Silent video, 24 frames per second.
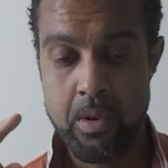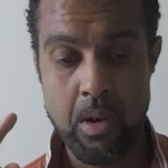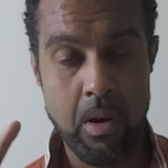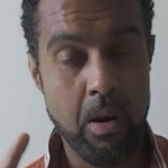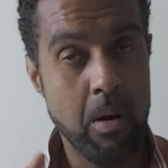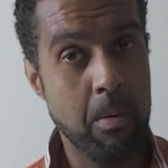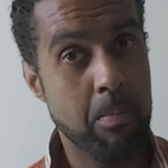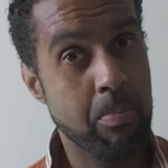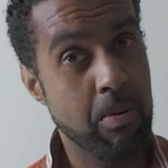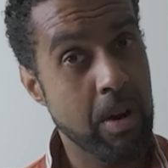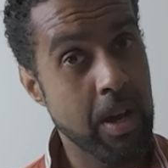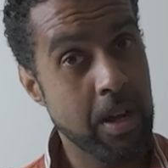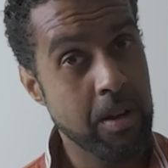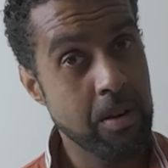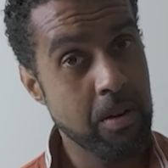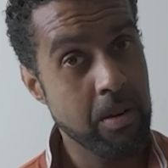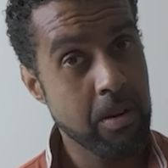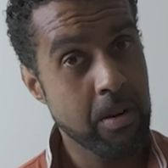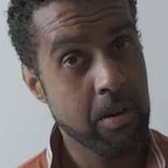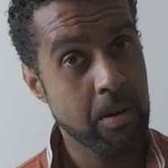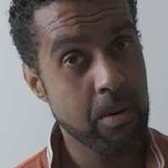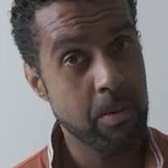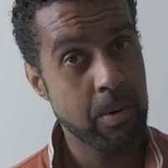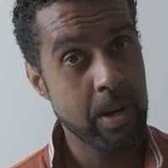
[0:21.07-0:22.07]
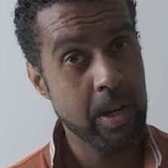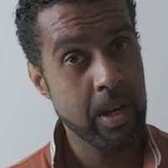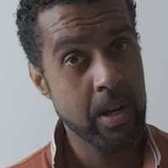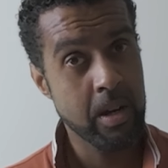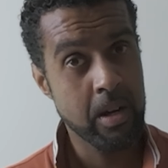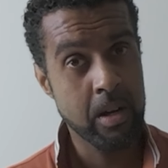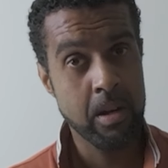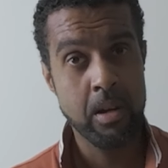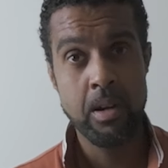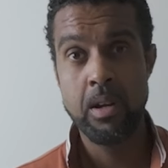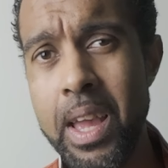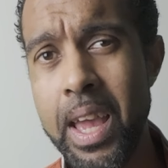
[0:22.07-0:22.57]
a brand new
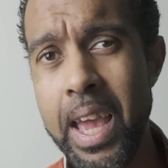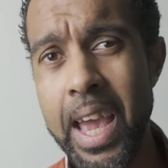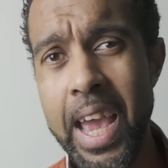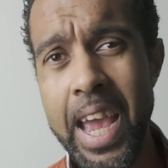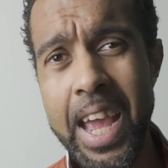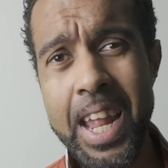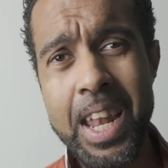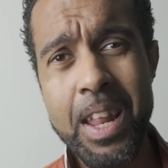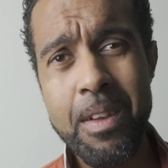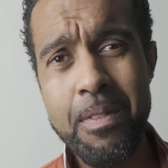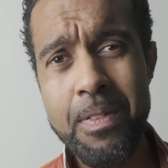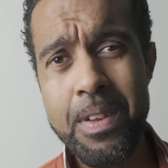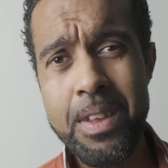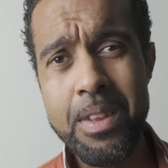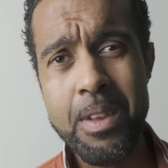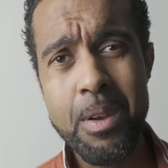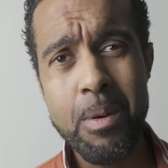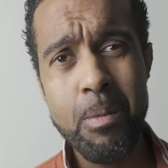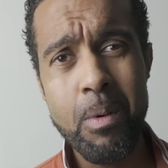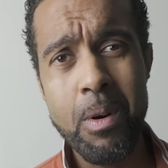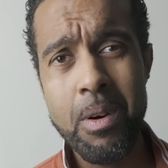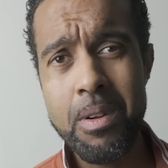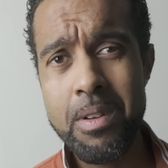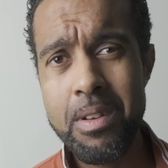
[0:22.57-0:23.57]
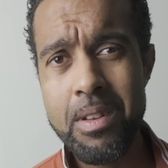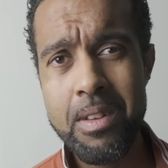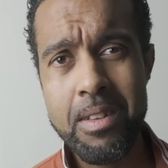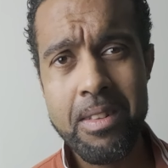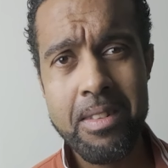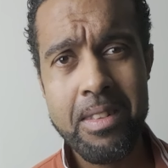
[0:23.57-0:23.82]
career, anything you want,